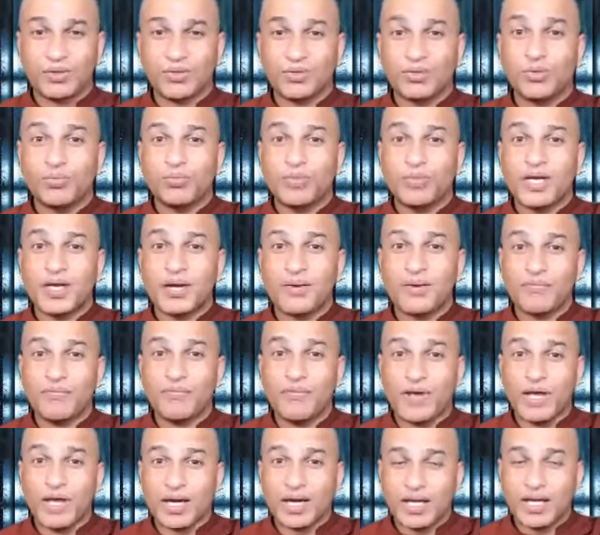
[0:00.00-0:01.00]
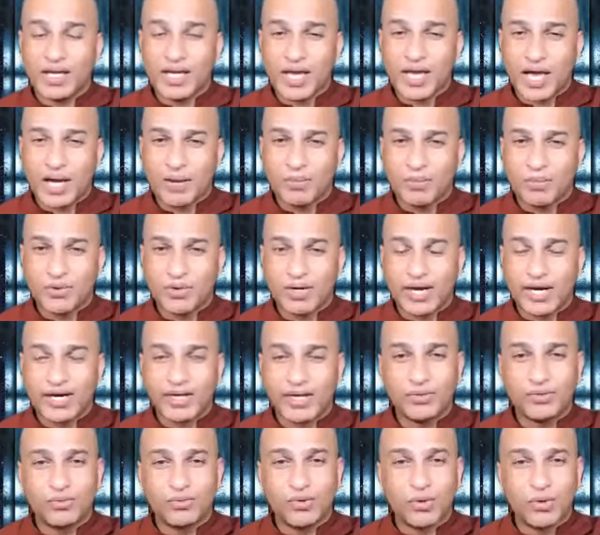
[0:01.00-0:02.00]
you become very careful
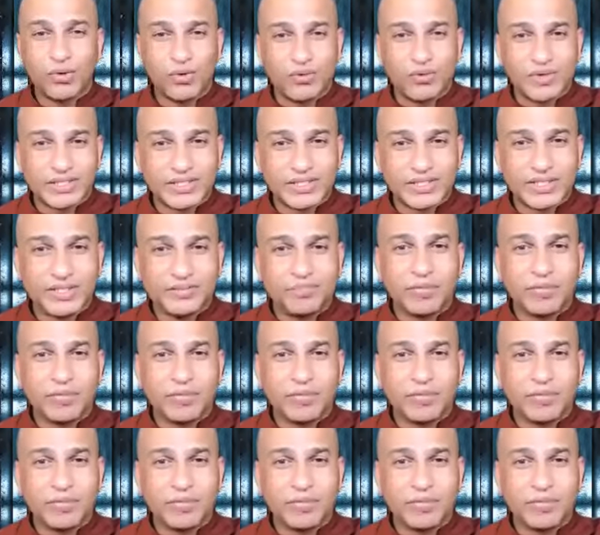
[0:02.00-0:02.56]
and you always